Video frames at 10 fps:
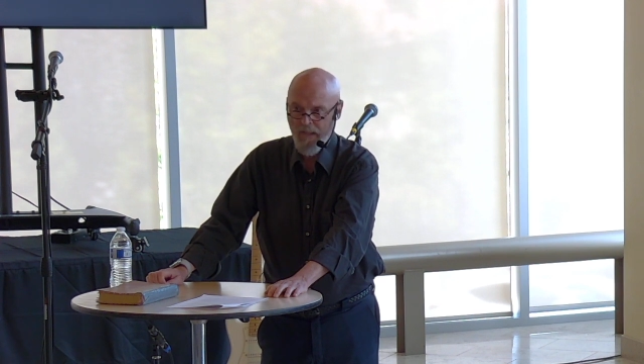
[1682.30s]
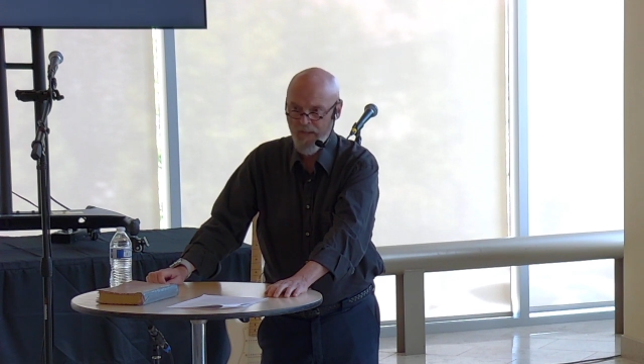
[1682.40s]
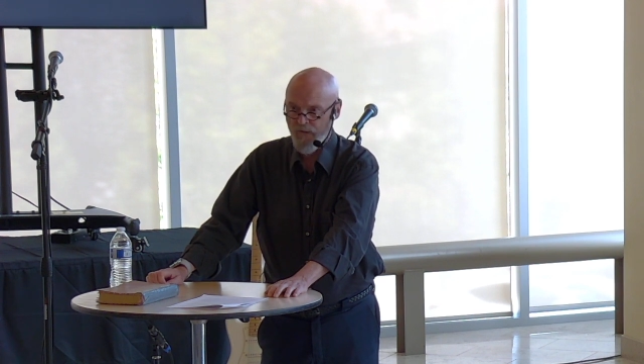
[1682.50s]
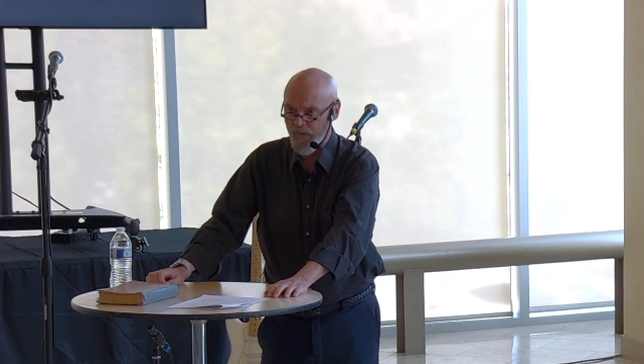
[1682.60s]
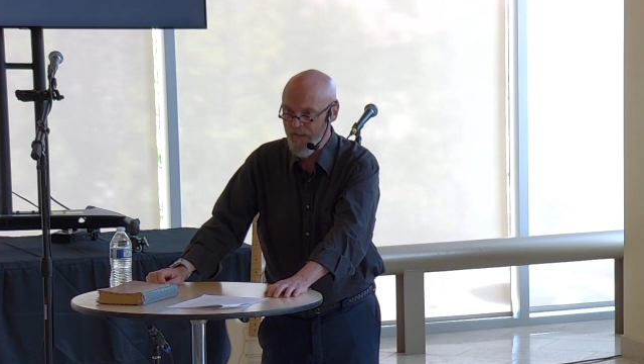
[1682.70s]

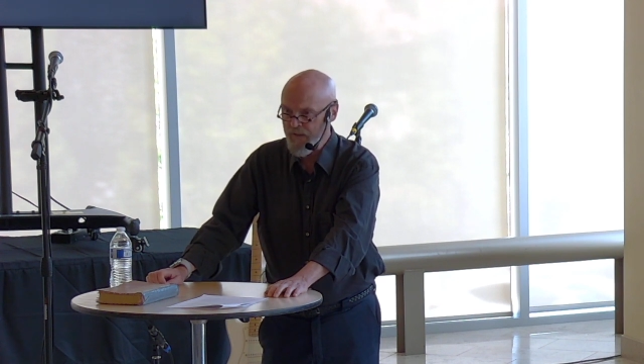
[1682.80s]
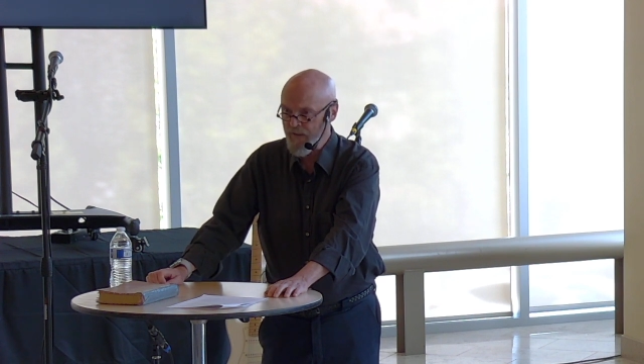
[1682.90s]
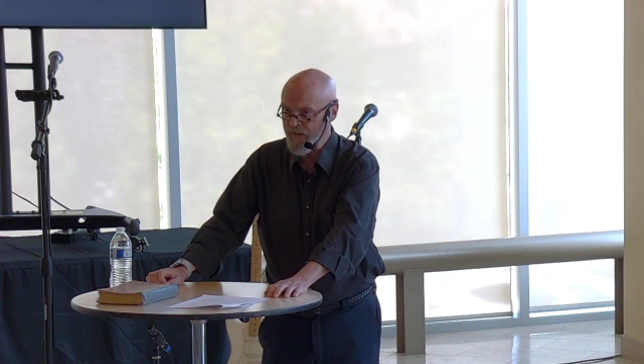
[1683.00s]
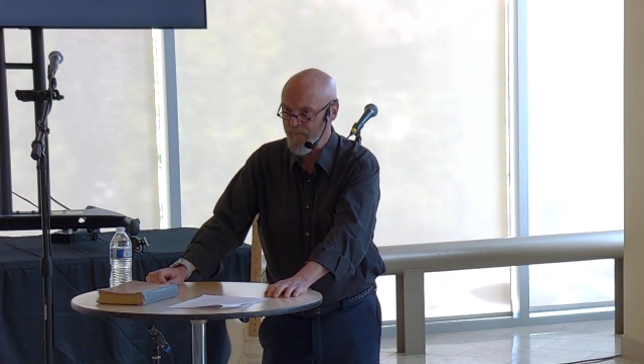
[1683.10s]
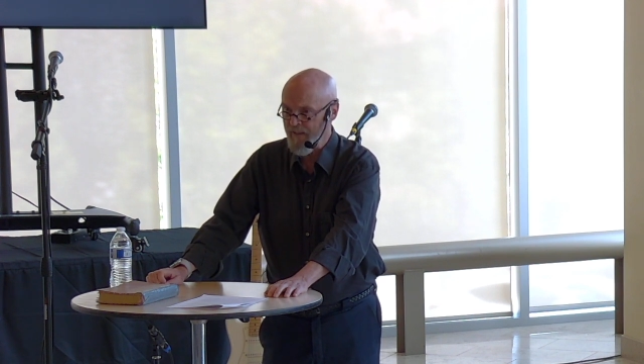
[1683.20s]
And crazy
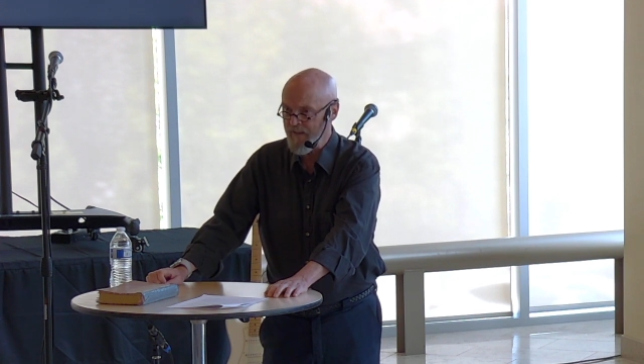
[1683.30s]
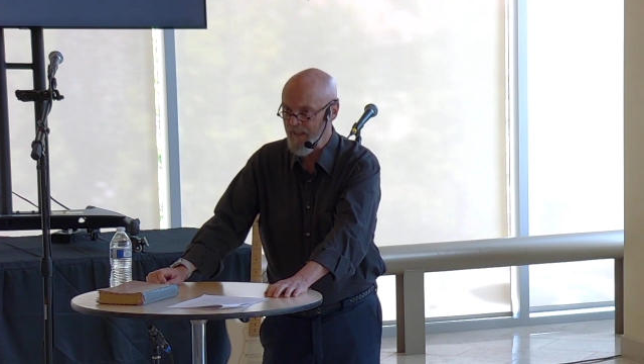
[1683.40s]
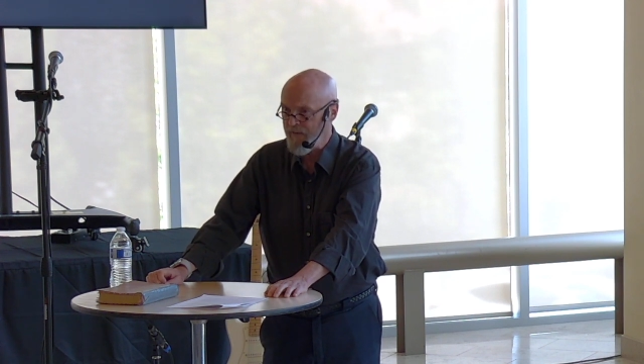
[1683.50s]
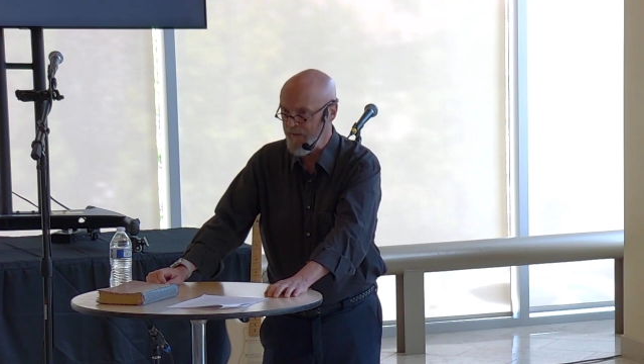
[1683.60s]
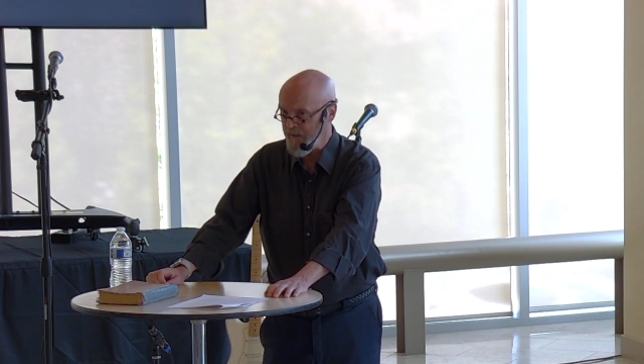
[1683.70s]
as it may
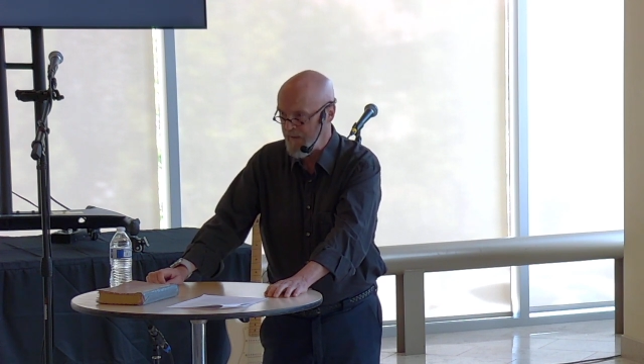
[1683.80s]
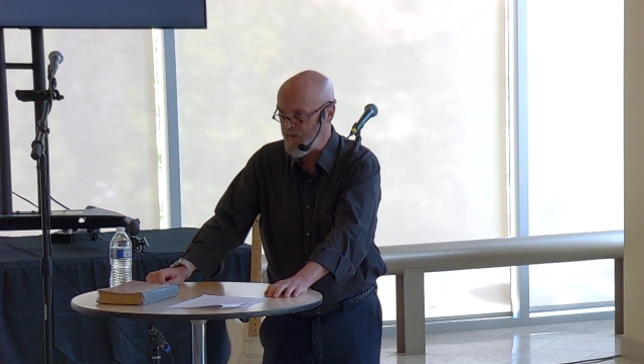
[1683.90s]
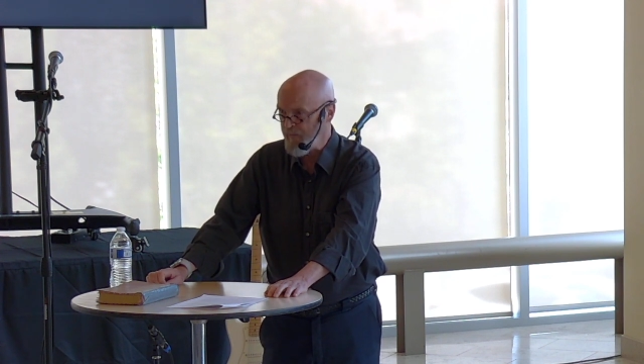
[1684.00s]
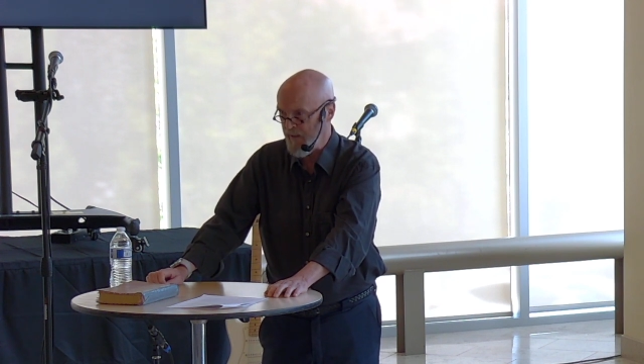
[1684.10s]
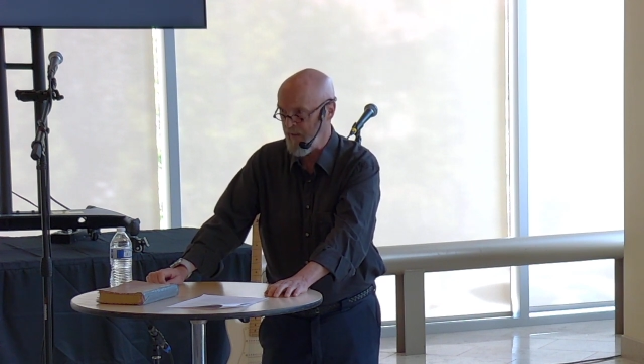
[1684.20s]
sound, you need to
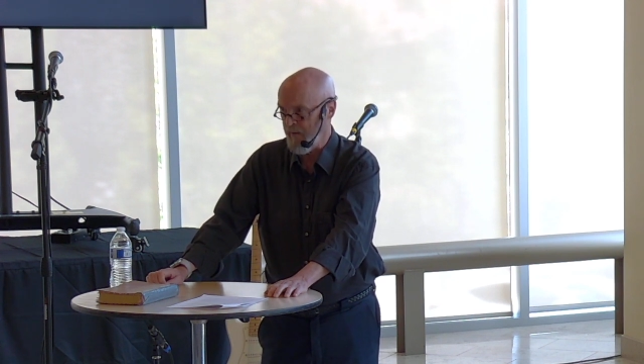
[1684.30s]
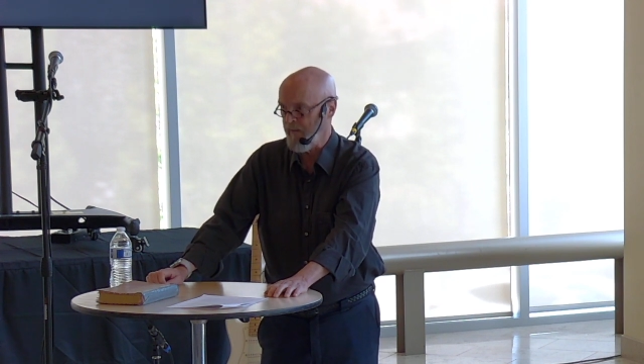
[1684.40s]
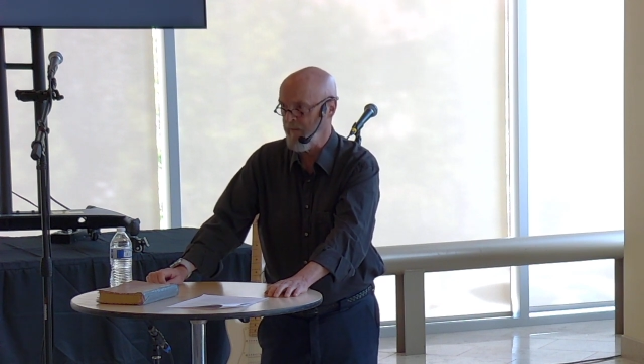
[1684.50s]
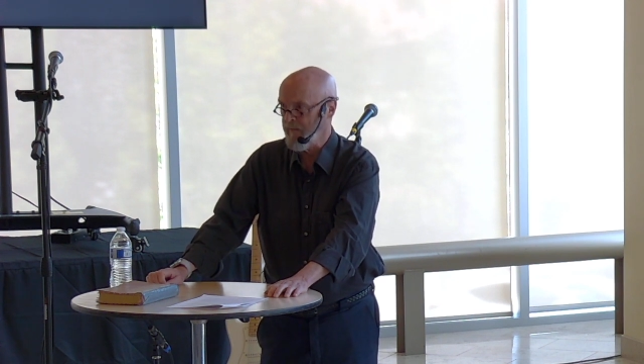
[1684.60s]
be here.